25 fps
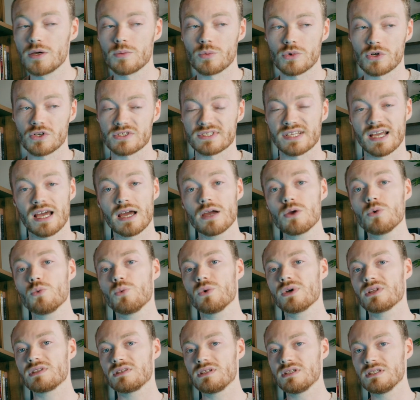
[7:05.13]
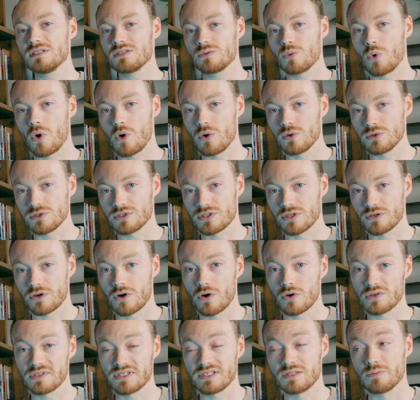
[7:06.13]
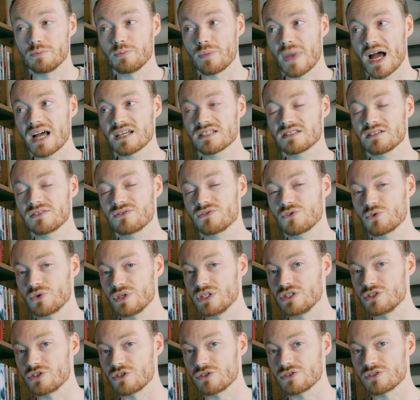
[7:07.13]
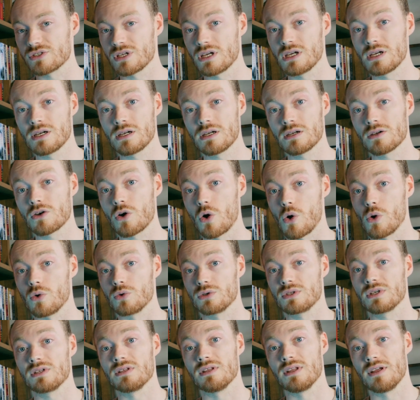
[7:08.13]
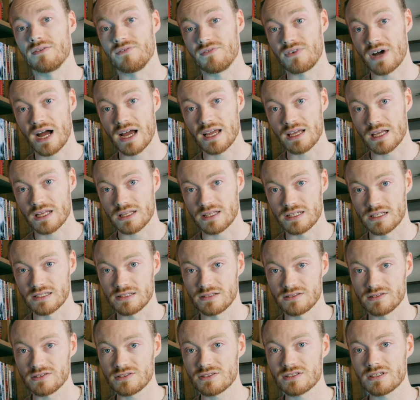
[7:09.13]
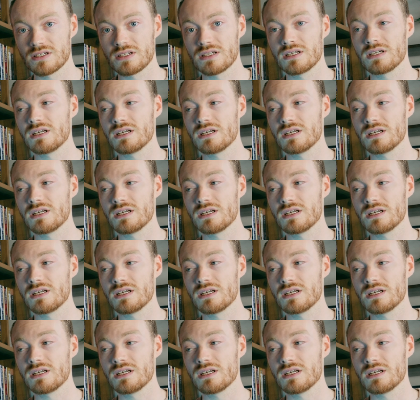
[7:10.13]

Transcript: because out with these walls there are these massive creatures called Leviathans,